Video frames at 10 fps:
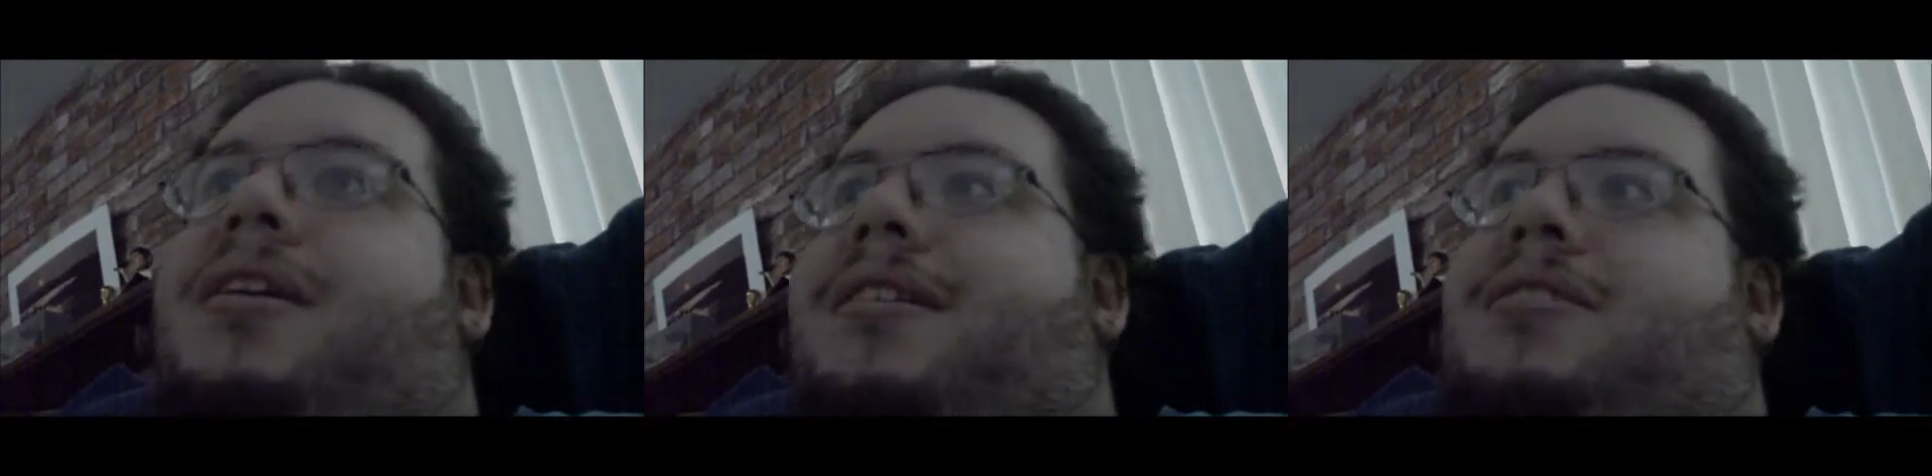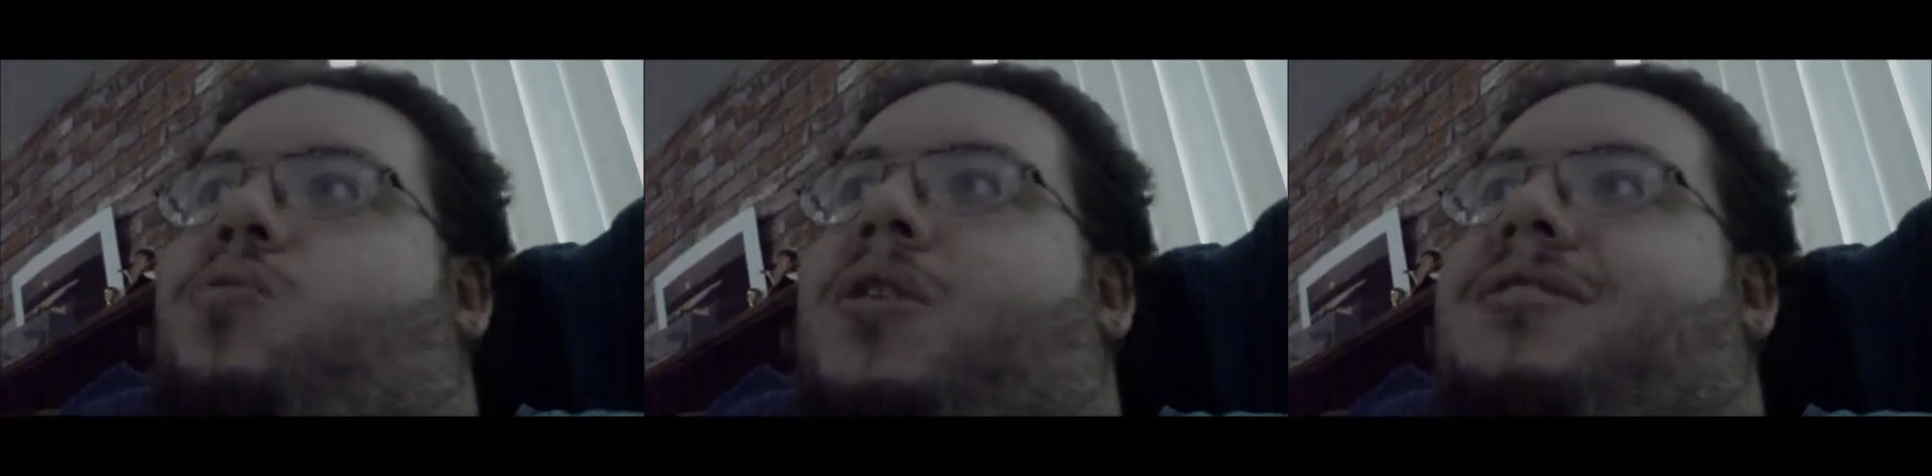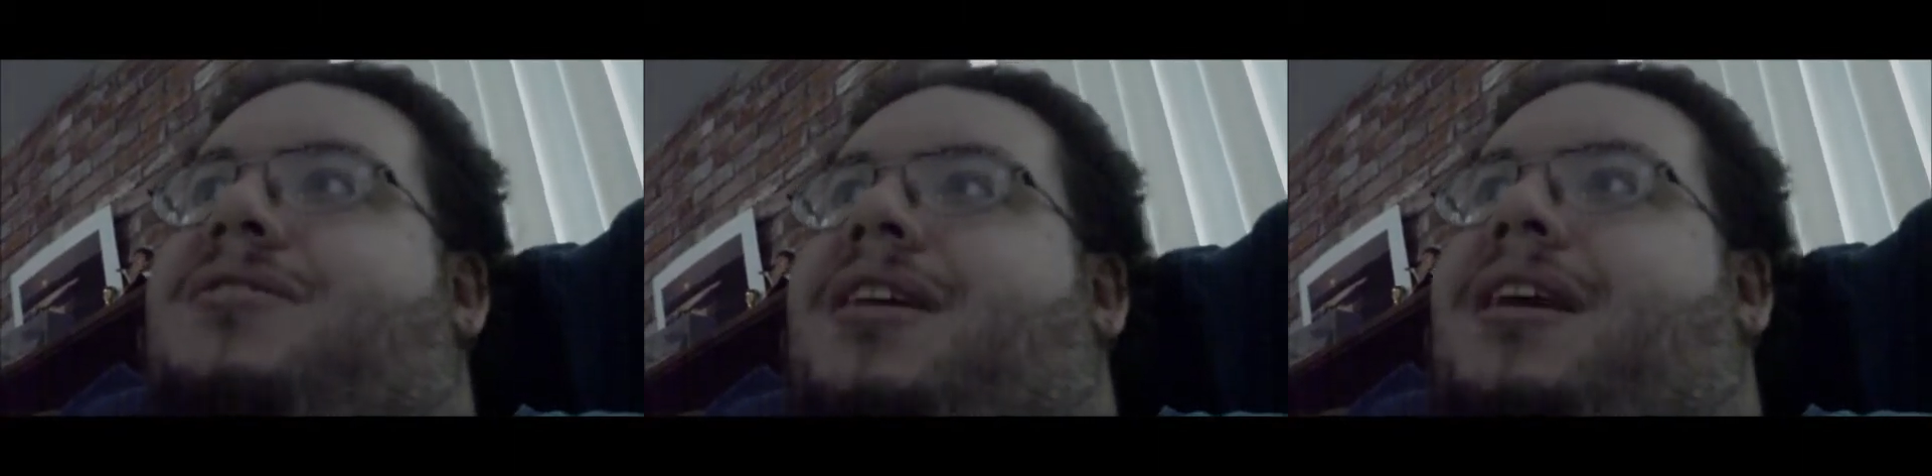is in one
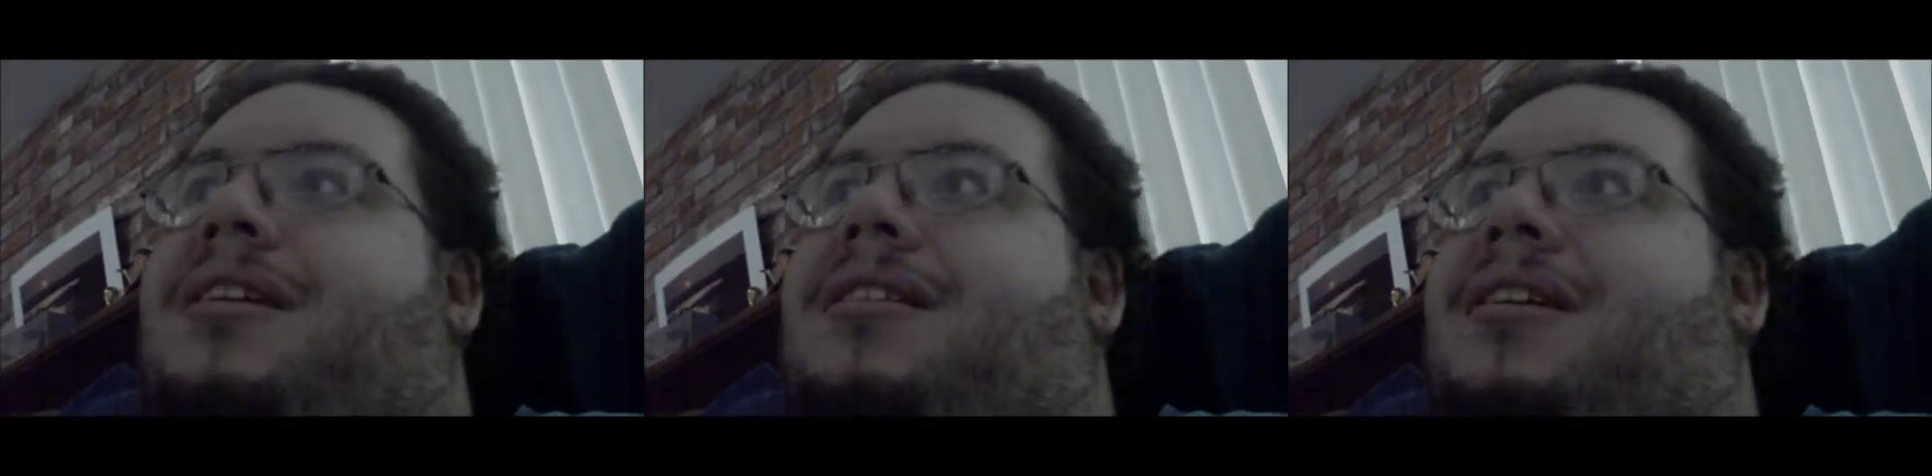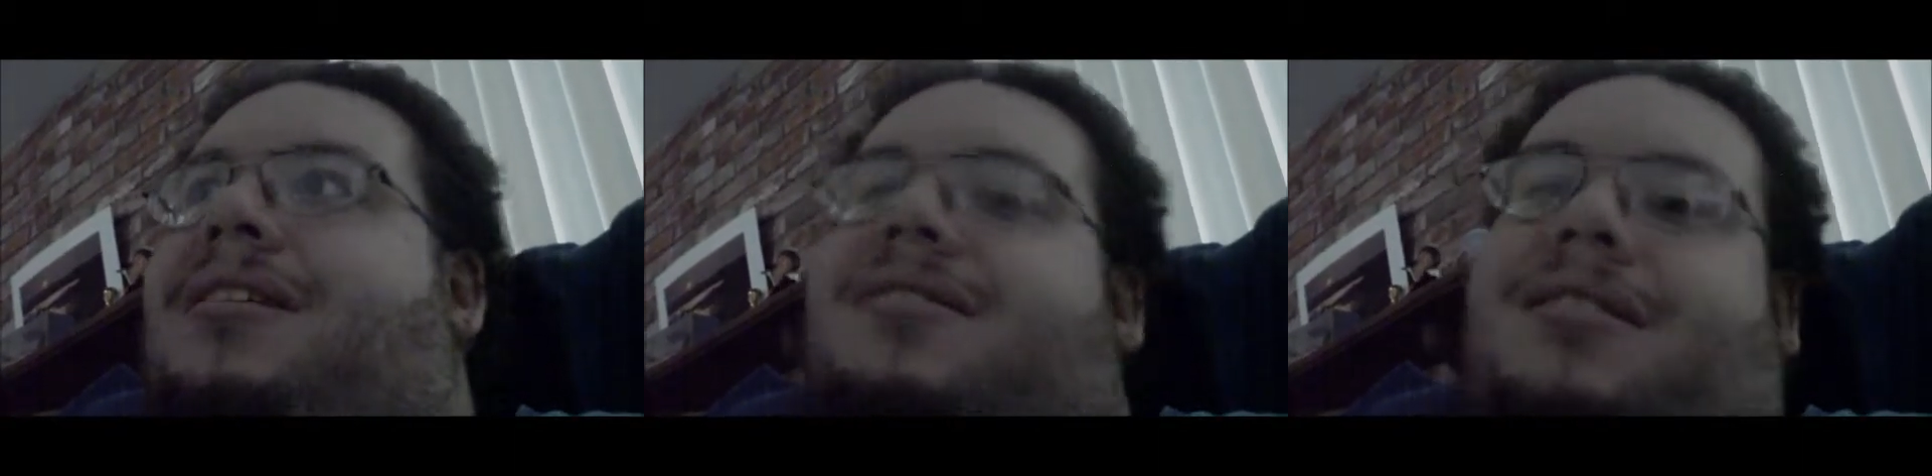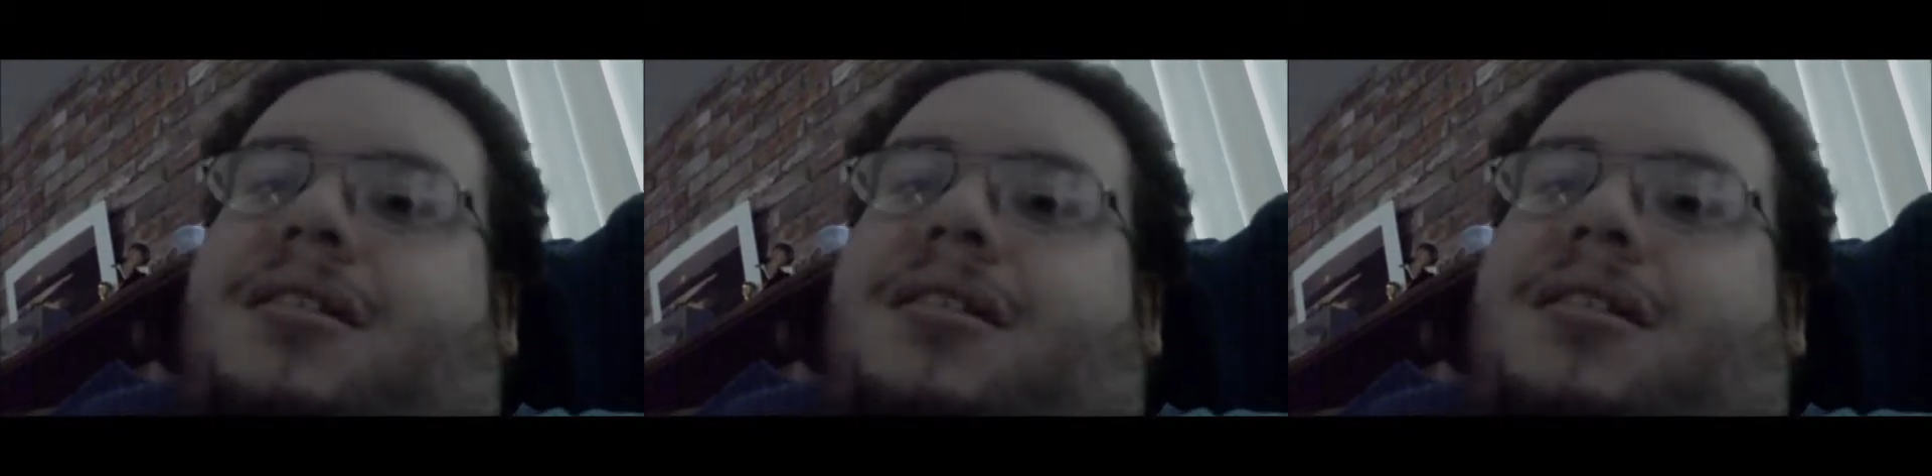state and then it's in